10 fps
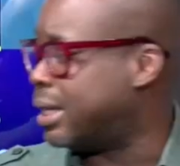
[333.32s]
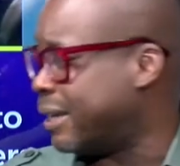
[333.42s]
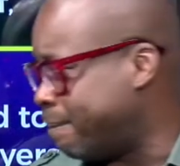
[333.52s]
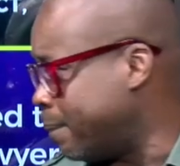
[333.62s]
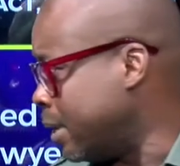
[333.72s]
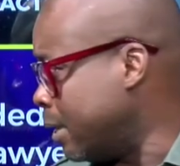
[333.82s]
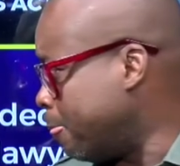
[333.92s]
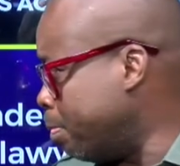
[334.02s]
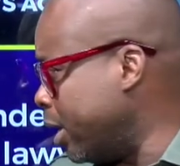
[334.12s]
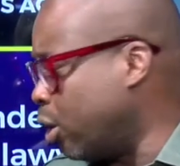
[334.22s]
um,
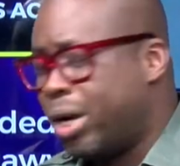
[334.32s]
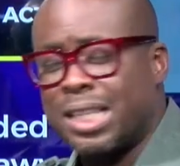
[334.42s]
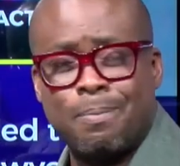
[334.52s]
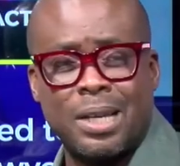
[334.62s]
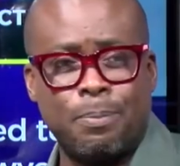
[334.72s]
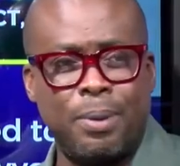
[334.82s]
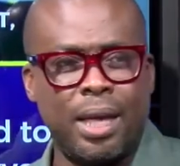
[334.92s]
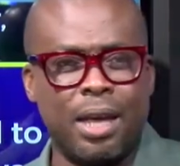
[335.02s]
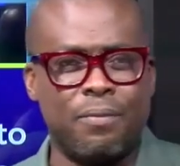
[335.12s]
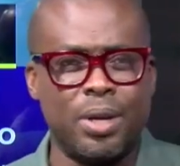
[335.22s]
the lawyers must
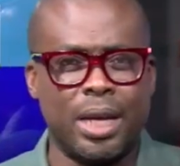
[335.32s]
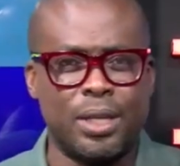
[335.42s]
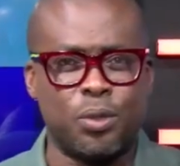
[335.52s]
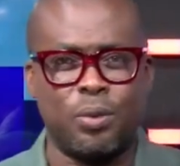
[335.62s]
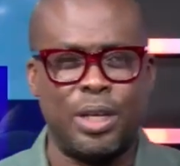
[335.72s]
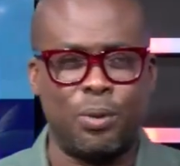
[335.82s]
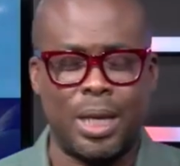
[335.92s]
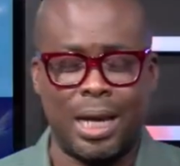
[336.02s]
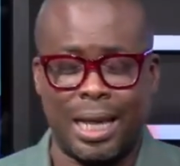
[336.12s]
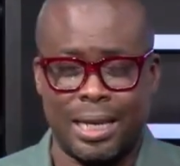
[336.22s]
pay every year to renew
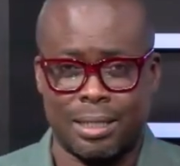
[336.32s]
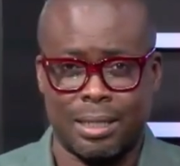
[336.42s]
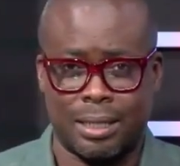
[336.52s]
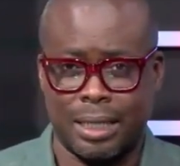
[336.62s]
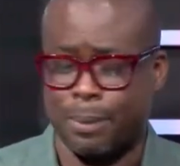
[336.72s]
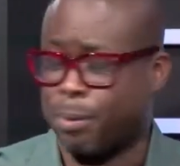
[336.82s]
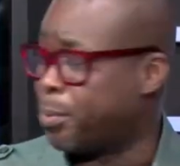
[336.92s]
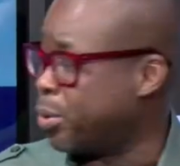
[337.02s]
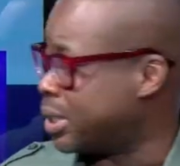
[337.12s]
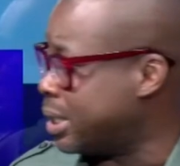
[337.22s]
their license, and the
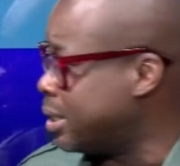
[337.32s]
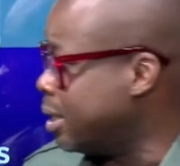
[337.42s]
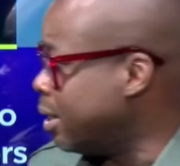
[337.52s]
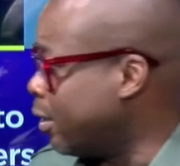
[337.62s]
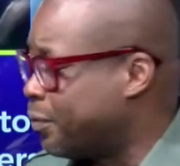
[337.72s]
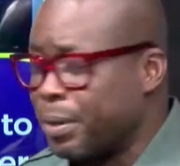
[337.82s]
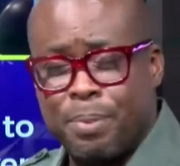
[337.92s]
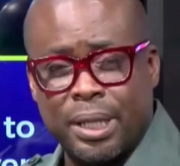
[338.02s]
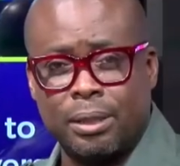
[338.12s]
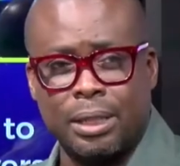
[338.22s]
proposers of the
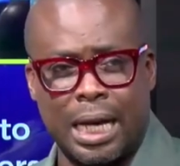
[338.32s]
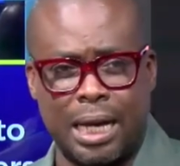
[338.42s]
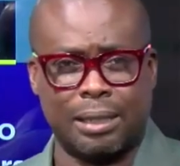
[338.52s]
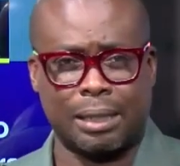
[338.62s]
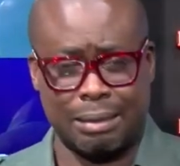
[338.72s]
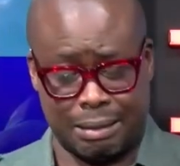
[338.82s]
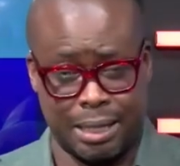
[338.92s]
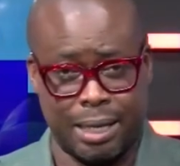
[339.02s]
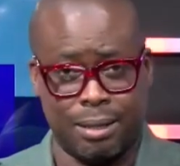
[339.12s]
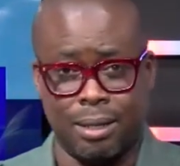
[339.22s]
bill are
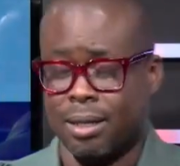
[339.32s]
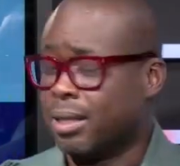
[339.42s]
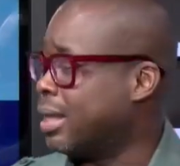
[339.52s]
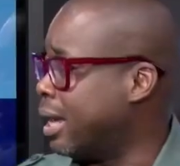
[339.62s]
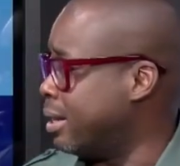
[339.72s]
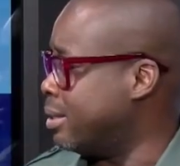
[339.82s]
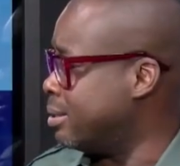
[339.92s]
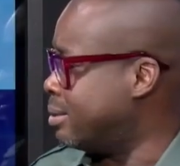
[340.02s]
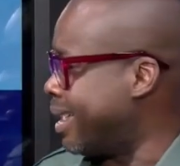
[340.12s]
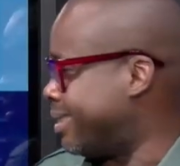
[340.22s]
concerned
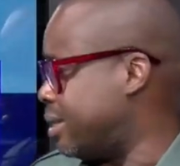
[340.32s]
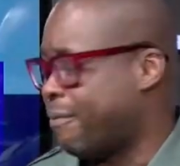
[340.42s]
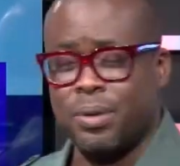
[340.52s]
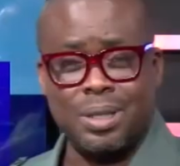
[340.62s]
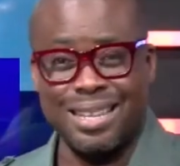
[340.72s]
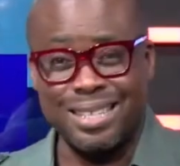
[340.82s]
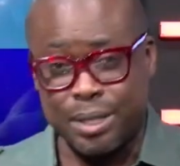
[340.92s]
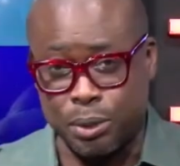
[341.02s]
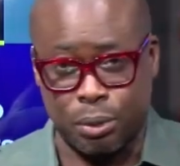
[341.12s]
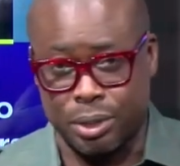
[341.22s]
that, that they feel that's
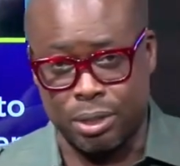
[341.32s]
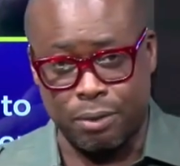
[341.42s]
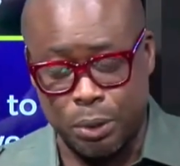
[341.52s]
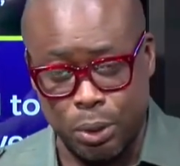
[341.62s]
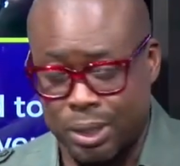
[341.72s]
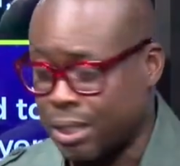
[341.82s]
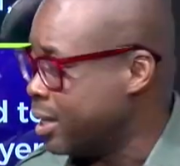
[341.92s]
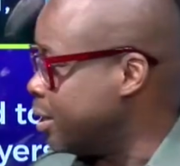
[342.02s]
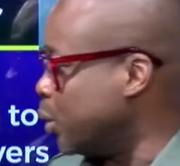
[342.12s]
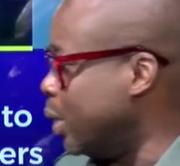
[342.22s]
extortion of sorts.
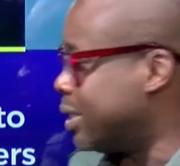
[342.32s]
So they